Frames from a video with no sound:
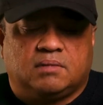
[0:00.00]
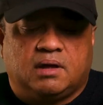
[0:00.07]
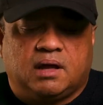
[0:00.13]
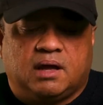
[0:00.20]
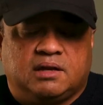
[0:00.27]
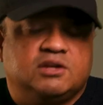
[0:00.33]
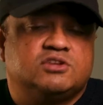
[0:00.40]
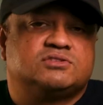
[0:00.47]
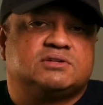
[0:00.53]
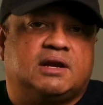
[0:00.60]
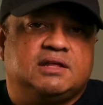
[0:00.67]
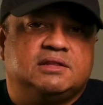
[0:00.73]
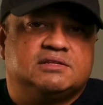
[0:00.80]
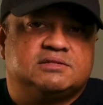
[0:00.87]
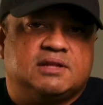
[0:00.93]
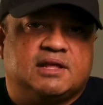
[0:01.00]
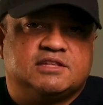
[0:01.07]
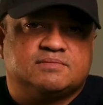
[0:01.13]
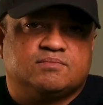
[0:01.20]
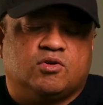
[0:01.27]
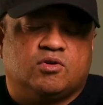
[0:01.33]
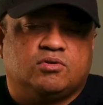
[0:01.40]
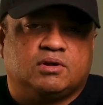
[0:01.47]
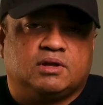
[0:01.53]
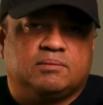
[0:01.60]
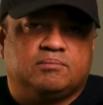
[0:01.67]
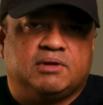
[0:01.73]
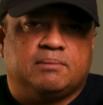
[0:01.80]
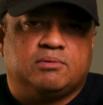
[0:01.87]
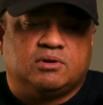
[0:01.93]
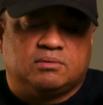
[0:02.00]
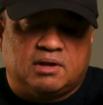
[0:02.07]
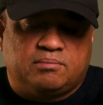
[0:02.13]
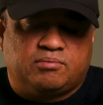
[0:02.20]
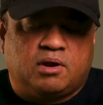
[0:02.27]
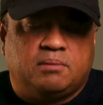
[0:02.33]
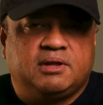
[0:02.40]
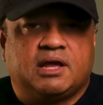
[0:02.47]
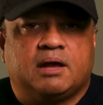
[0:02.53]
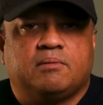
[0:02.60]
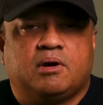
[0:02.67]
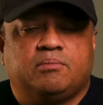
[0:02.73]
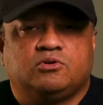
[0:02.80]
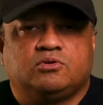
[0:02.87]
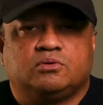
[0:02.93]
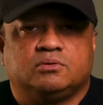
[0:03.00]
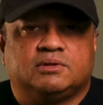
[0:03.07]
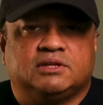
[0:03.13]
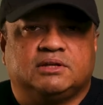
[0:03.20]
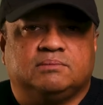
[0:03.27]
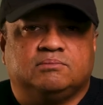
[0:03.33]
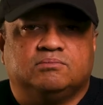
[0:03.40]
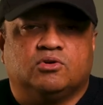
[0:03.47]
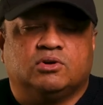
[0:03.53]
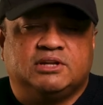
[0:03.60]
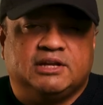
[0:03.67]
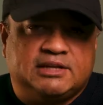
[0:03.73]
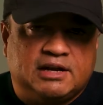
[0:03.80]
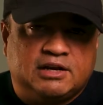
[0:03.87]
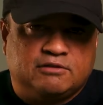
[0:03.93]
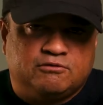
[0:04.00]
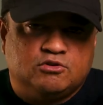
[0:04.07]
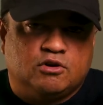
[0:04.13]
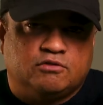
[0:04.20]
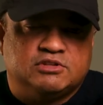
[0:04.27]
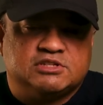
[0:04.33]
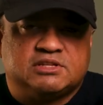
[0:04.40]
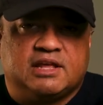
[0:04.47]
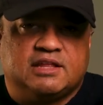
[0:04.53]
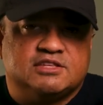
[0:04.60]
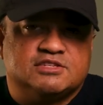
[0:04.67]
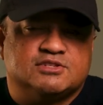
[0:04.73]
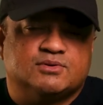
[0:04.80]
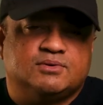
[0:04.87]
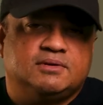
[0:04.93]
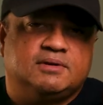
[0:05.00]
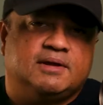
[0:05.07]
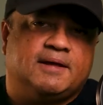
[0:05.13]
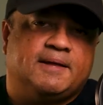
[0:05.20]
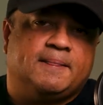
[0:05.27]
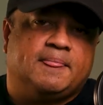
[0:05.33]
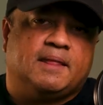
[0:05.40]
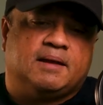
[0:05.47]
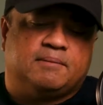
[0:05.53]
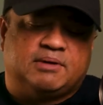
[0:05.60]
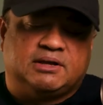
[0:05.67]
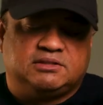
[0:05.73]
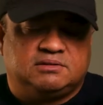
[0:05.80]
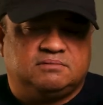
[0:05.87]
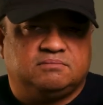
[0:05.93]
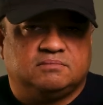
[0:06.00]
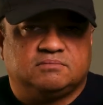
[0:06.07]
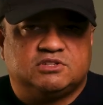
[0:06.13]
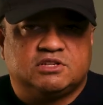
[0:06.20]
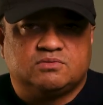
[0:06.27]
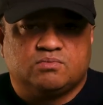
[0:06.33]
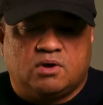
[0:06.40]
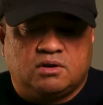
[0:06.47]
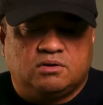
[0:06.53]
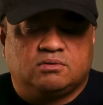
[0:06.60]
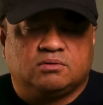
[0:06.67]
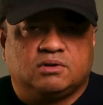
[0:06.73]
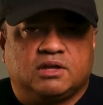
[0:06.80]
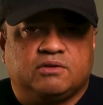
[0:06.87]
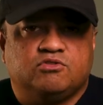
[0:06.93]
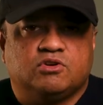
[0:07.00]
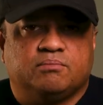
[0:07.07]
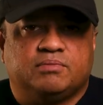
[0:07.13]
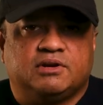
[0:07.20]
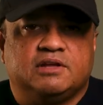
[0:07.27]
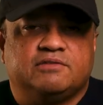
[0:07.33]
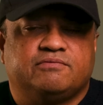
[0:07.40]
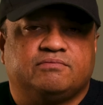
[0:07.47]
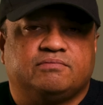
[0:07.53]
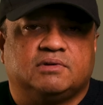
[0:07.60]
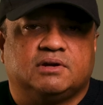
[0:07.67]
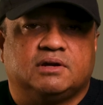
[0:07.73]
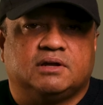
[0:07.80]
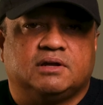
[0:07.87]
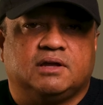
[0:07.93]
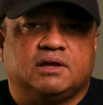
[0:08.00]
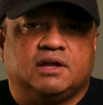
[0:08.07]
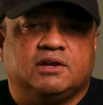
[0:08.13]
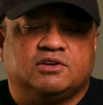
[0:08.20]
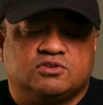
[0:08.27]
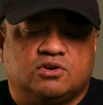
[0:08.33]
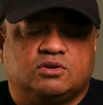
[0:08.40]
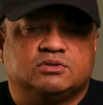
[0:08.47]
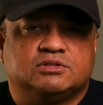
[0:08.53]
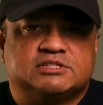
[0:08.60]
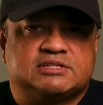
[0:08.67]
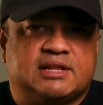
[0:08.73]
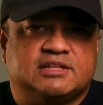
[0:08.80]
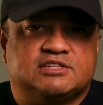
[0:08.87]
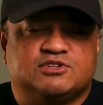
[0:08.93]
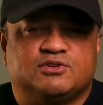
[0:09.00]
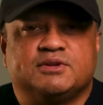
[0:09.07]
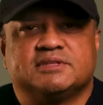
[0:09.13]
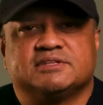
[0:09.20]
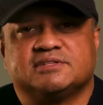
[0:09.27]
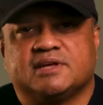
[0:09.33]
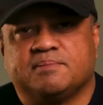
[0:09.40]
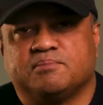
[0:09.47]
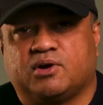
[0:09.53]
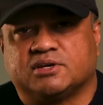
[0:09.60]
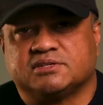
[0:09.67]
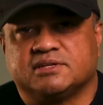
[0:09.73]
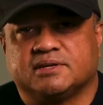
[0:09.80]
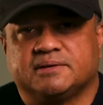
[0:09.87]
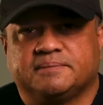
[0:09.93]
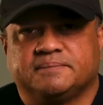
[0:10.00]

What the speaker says: I need to study this lens more to be able to. I'll probably come up with a more detailed review of this lens soon, but just wanted to give you a brief intro to this lens during this unboxing.